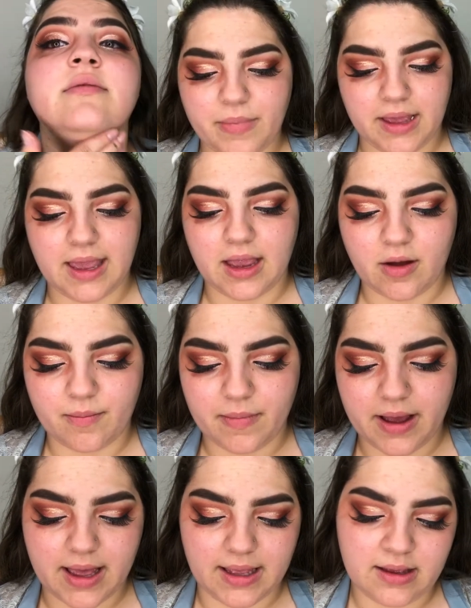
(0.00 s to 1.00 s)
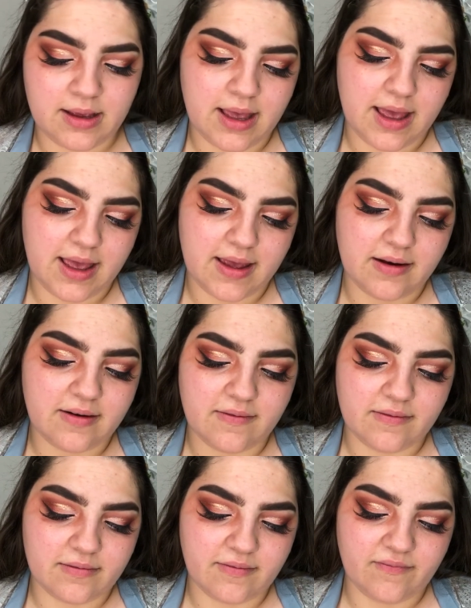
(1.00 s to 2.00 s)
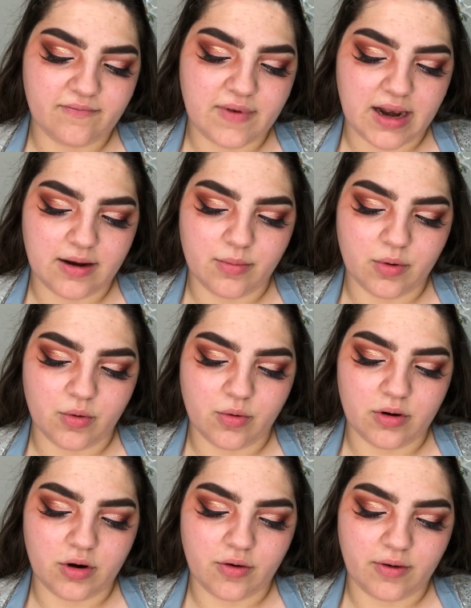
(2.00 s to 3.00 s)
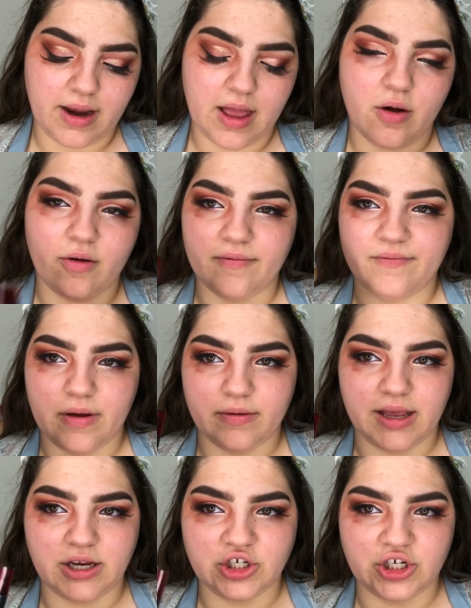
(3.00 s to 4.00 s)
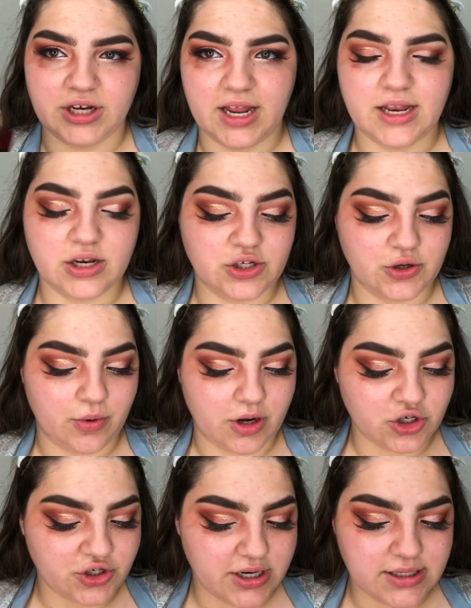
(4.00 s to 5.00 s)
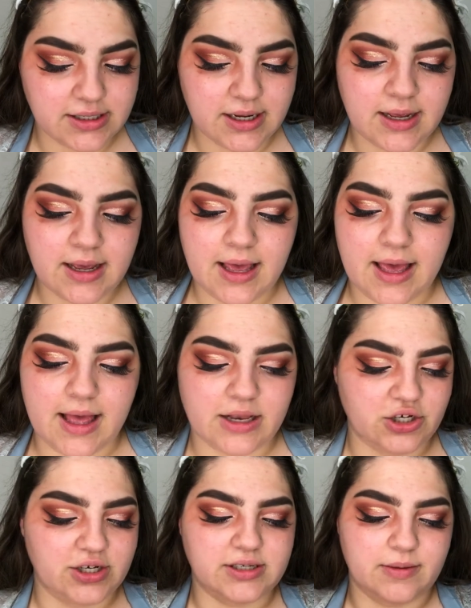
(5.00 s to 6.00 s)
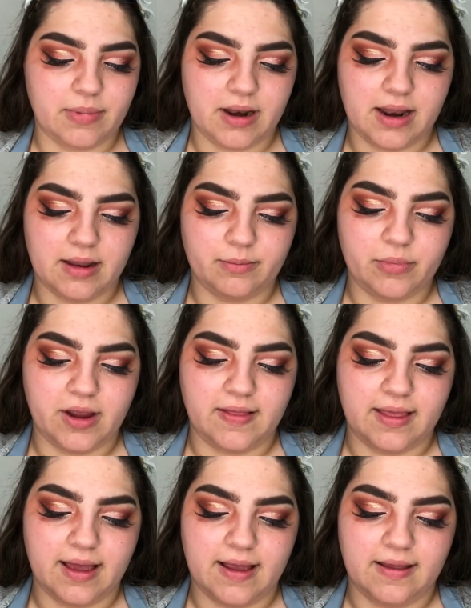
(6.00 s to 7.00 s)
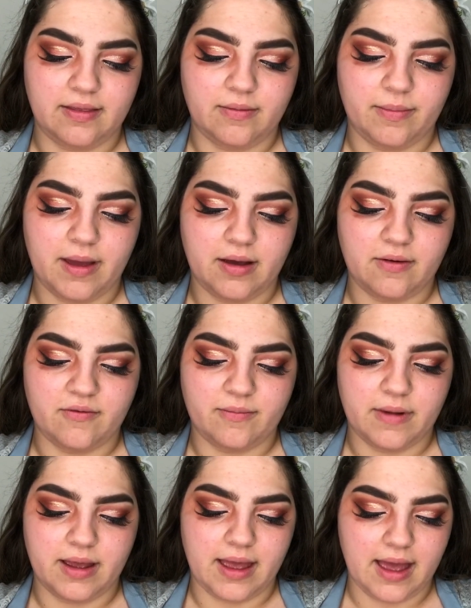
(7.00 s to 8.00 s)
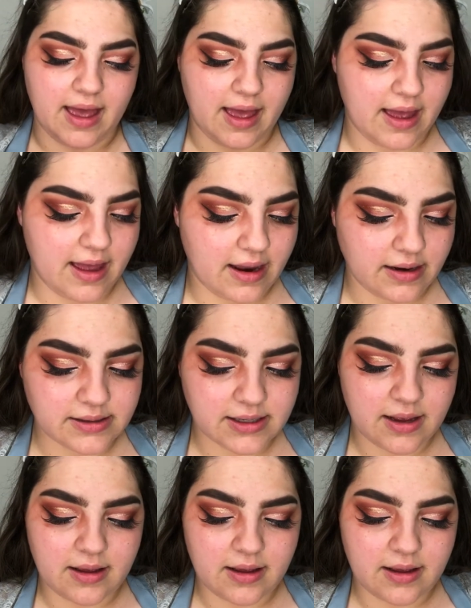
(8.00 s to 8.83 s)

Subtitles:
Picking up my infallible L'Oreal foundation in 200 and just putting that at the back of my hand.